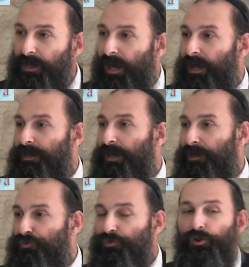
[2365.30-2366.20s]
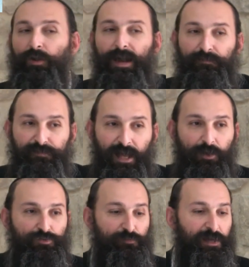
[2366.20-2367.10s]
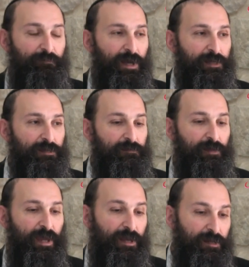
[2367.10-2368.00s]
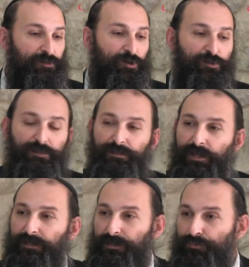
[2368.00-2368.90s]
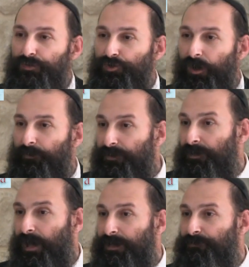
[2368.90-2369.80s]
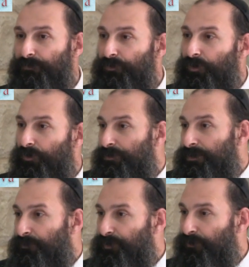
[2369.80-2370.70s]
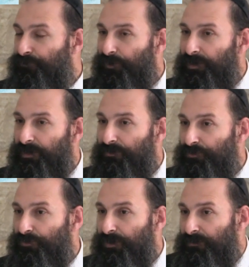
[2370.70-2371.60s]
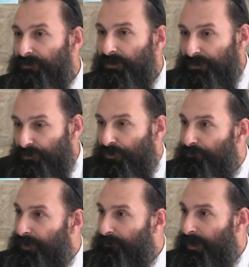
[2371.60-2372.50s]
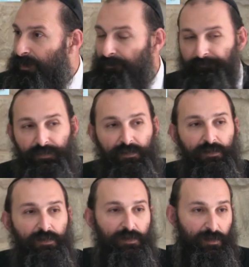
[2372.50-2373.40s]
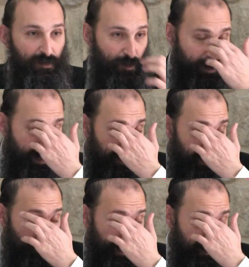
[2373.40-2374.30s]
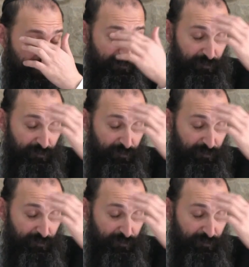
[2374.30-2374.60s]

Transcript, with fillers: And he had to go out of town to make money. And in the olden days, this was common. The husband would go disappear for a year, 2 years. He has to go and make money. Okay, he went to a